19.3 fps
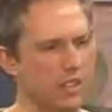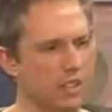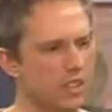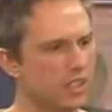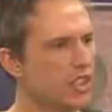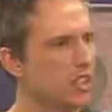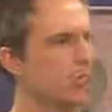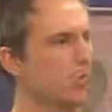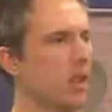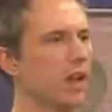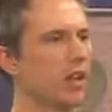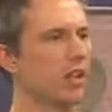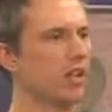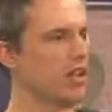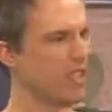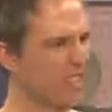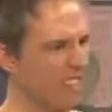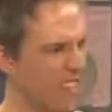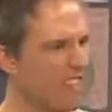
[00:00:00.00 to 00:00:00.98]

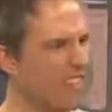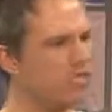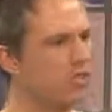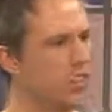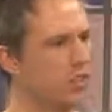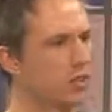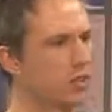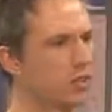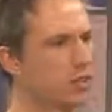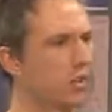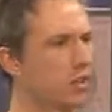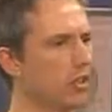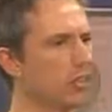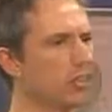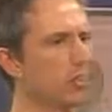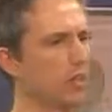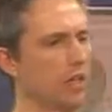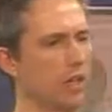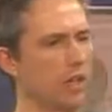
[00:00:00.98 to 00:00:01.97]
smart,
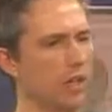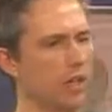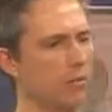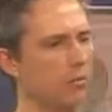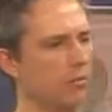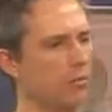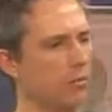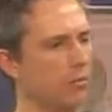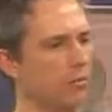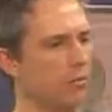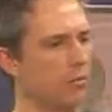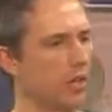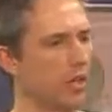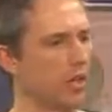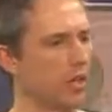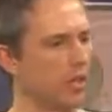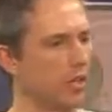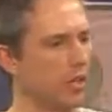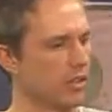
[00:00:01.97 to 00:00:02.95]
visceral,
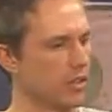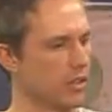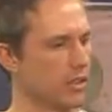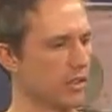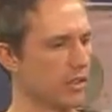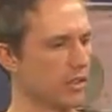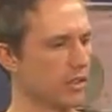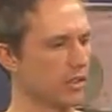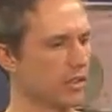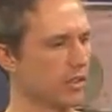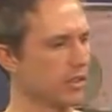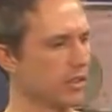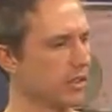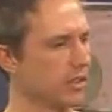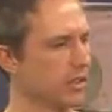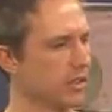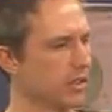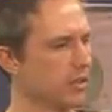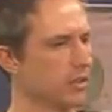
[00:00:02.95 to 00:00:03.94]
but also has
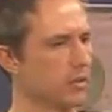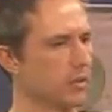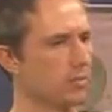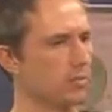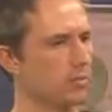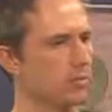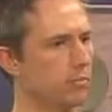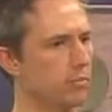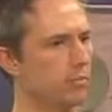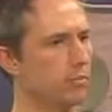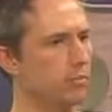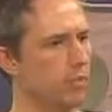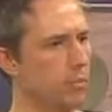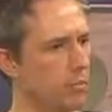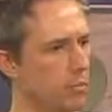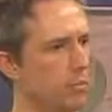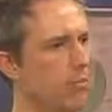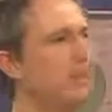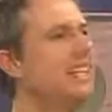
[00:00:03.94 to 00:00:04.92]
some
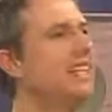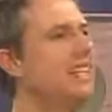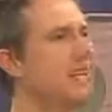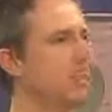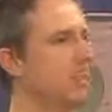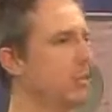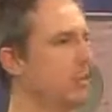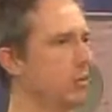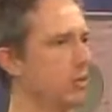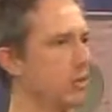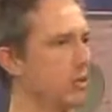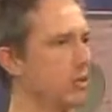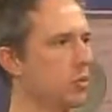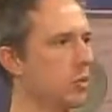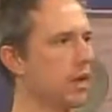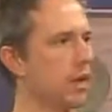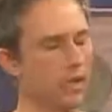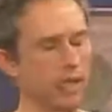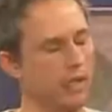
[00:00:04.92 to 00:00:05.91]
meaning to it as
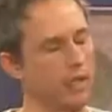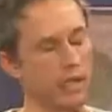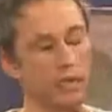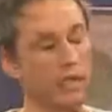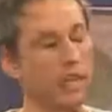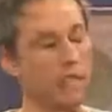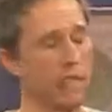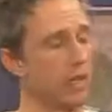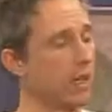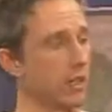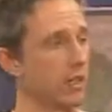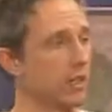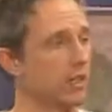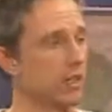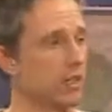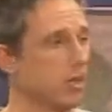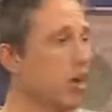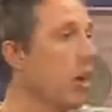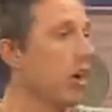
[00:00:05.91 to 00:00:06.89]
well. I love it. I think
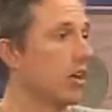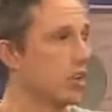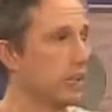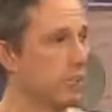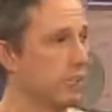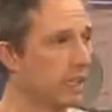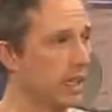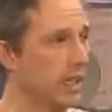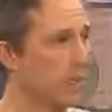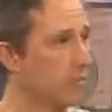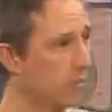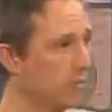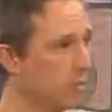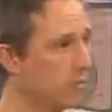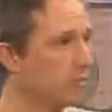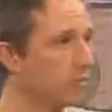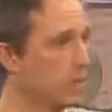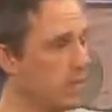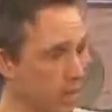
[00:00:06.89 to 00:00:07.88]
it's an awesome play.
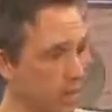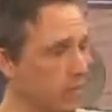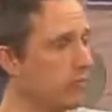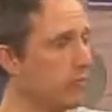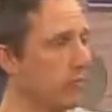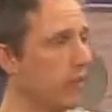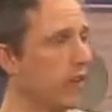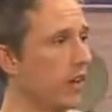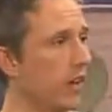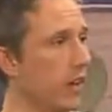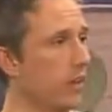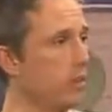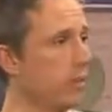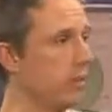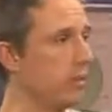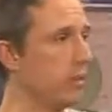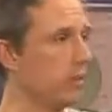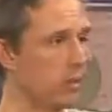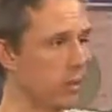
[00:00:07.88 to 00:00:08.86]
So I'm very happy
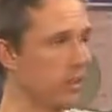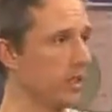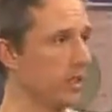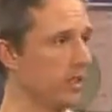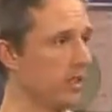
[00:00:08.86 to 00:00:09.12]
to be doing it.